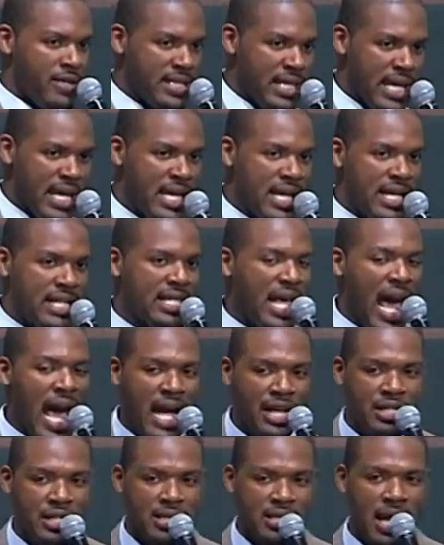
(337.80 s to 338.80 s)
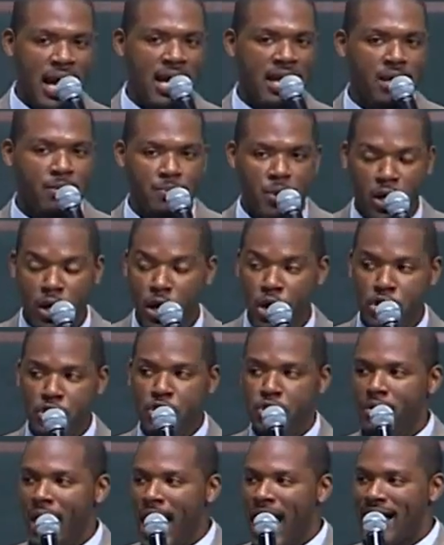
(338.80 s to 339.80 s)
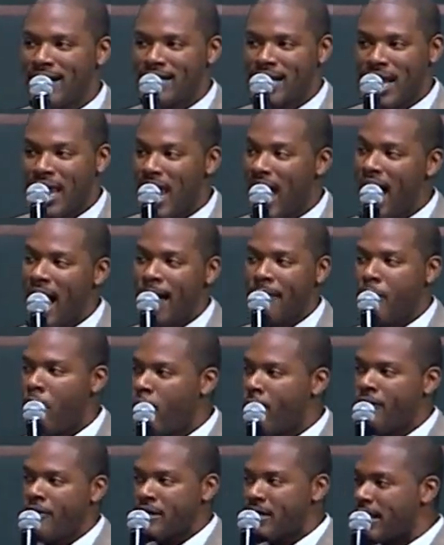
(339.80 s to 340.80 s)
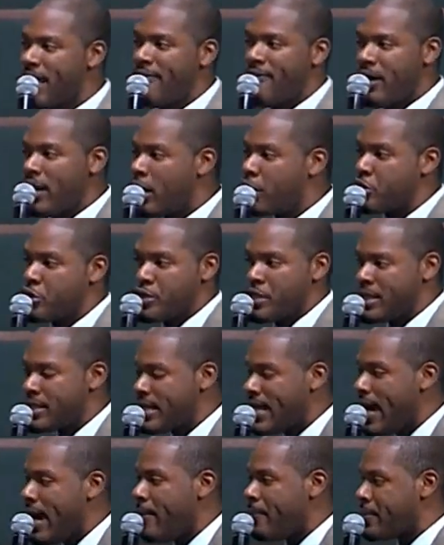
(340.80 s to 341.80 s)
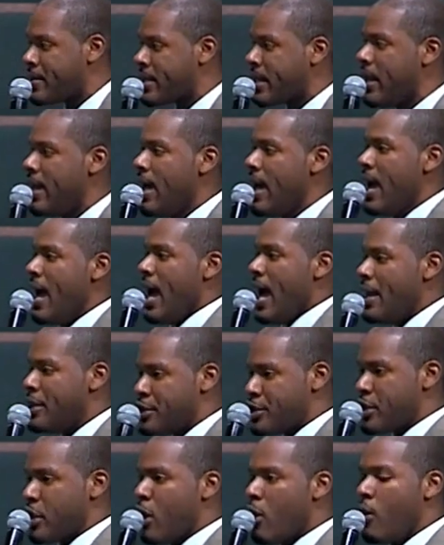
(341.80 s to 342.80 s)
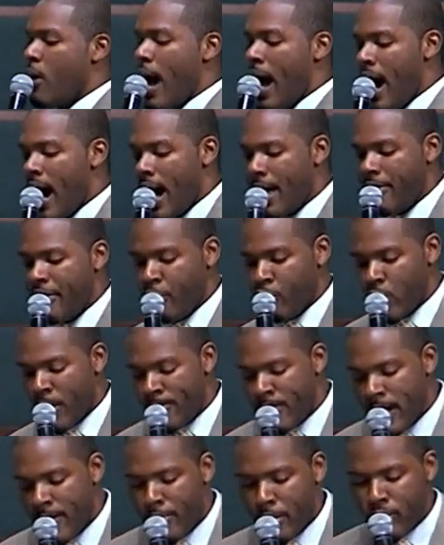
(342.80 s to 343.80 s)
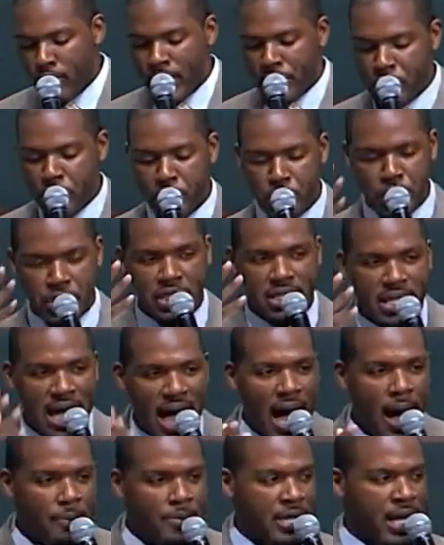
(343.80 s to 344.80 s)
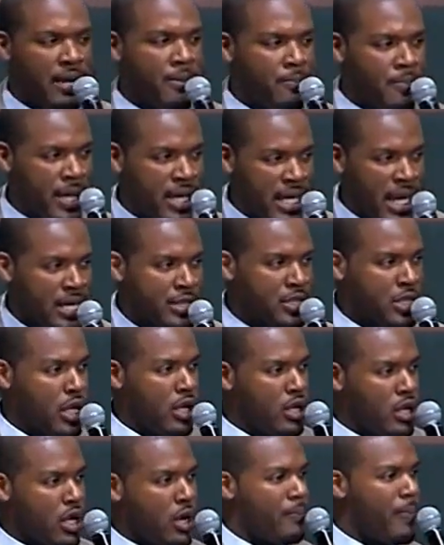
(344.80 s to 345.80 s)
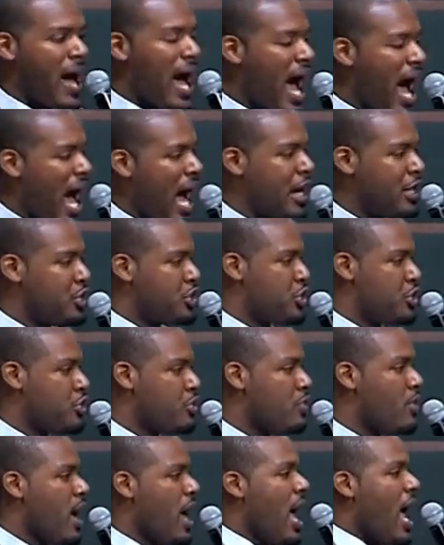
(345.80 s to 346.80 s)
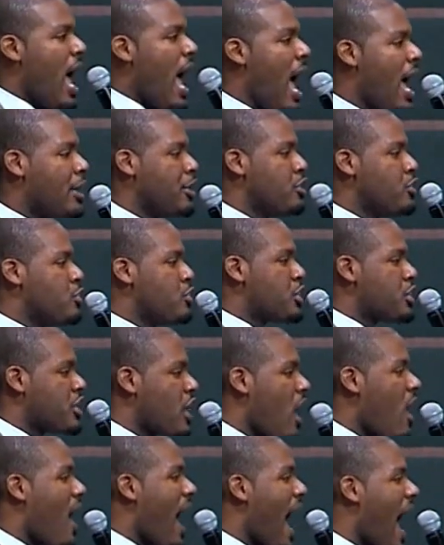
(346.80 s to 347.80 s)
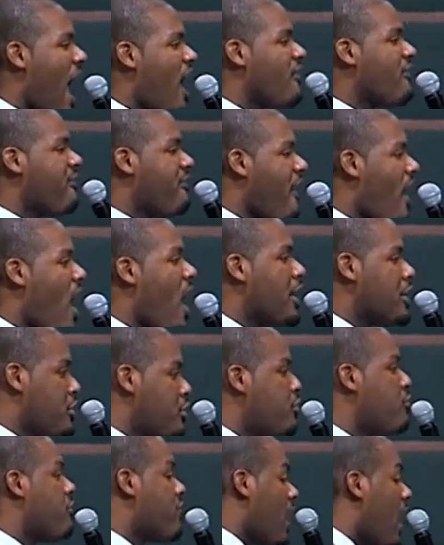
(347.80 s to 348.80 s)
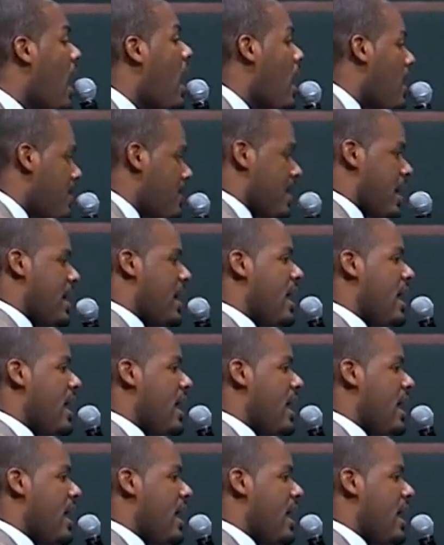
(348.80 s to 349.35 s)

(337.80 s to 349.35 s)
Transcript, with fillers: fatigued, agitated because you had to climb over 700 steps. And so uh, remember when you stopped and began to look behind you and you saw how far you've come.